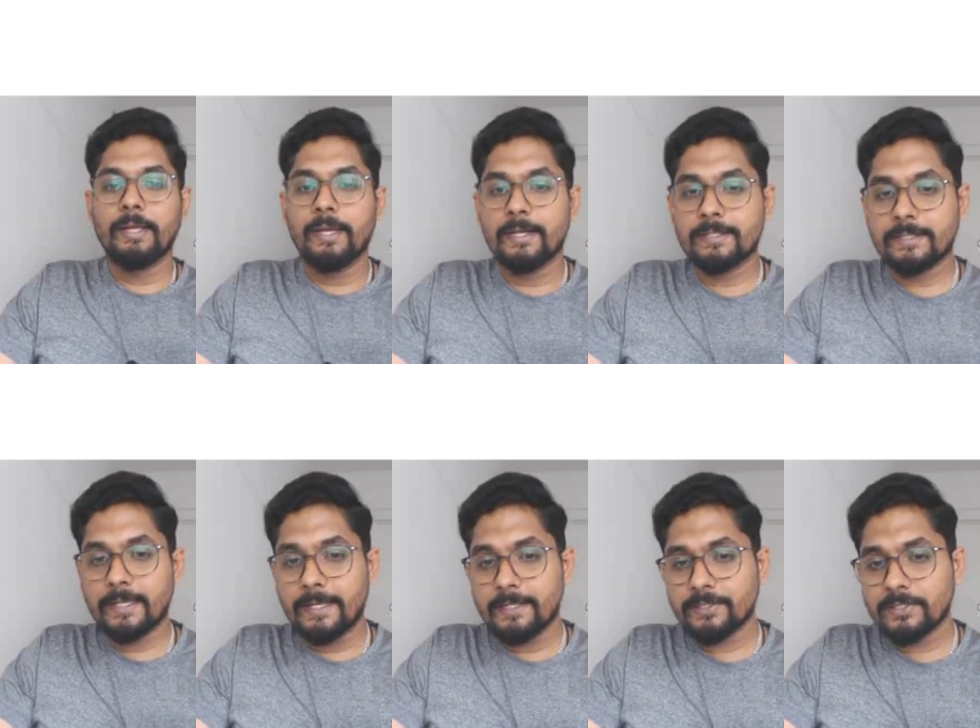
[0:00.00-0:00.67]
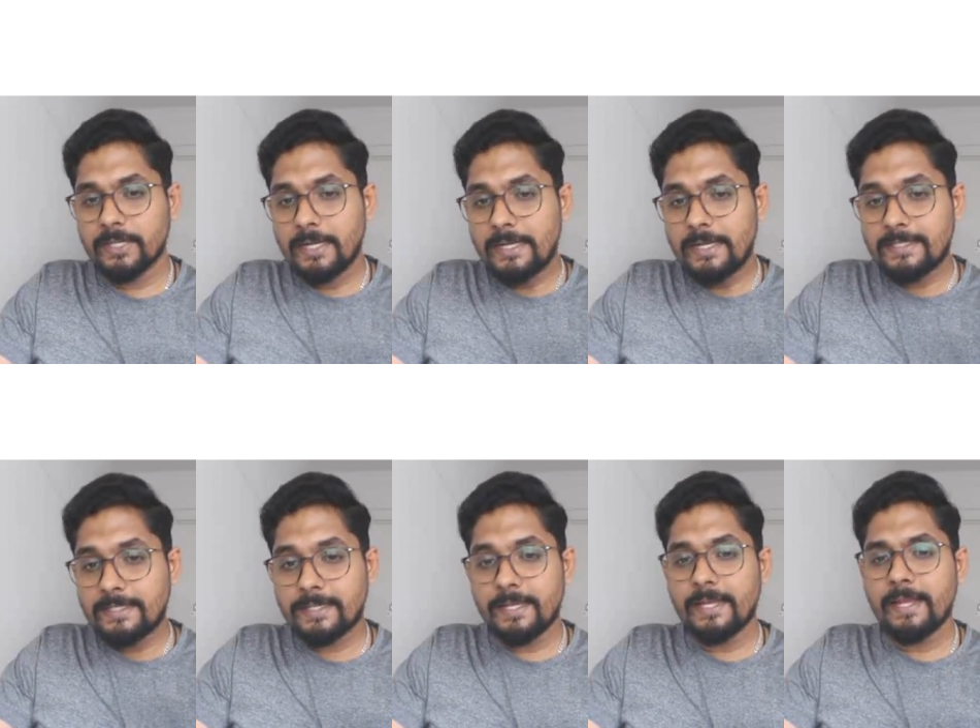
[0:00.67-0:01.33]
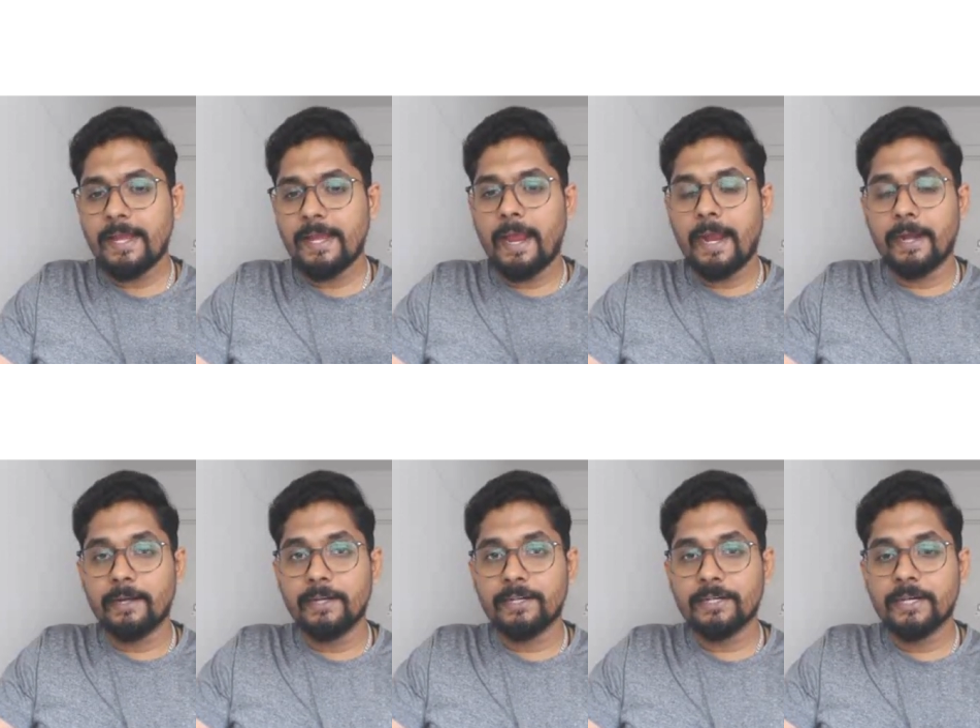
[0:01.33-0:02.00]
It says see,
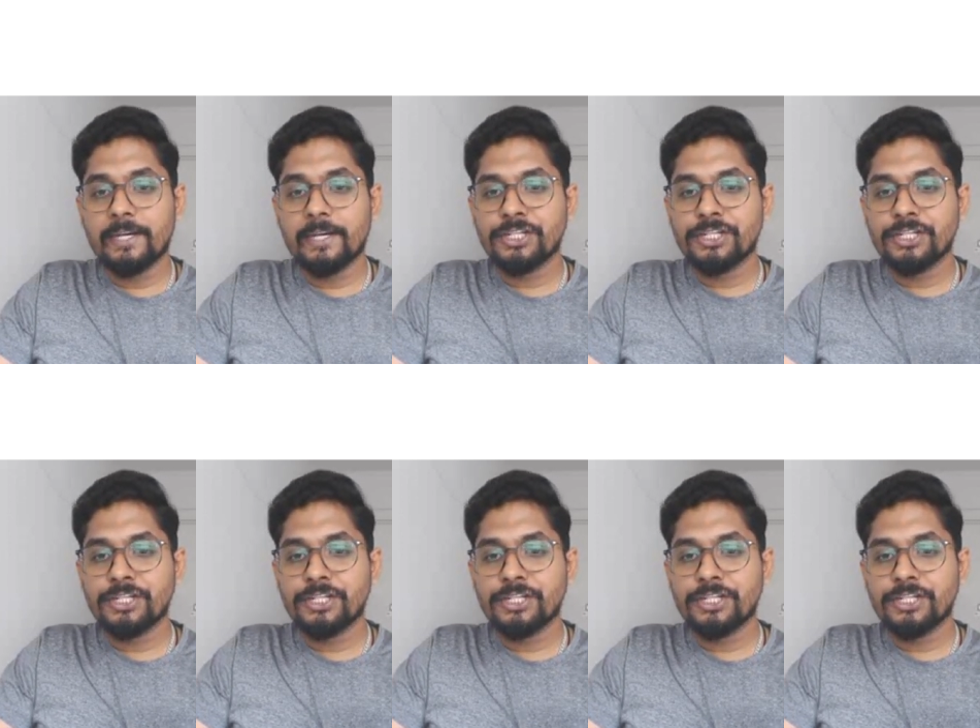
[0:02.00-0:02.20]
edit,